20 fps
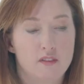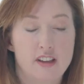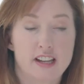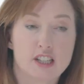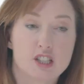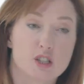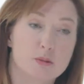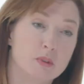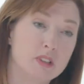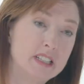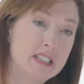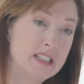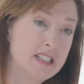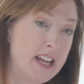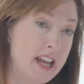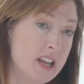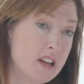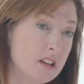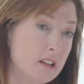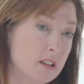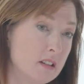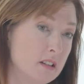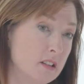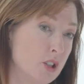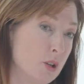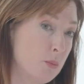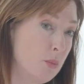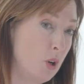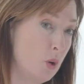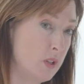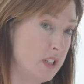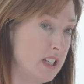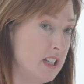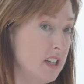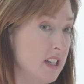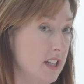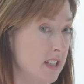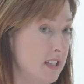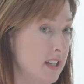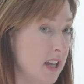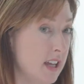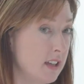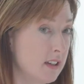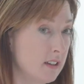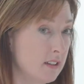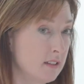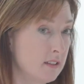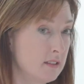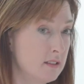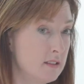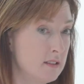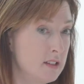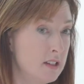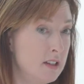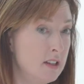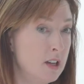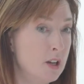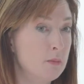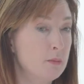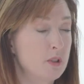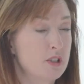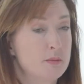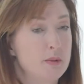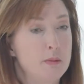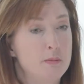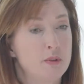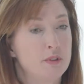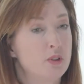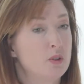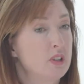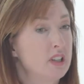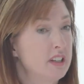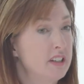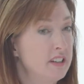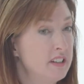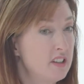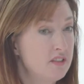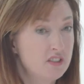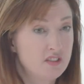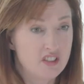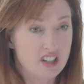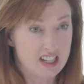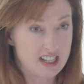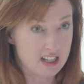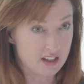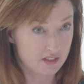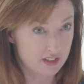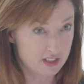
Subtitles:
vegetable intake, your protein intake. Most people don't get enough of any of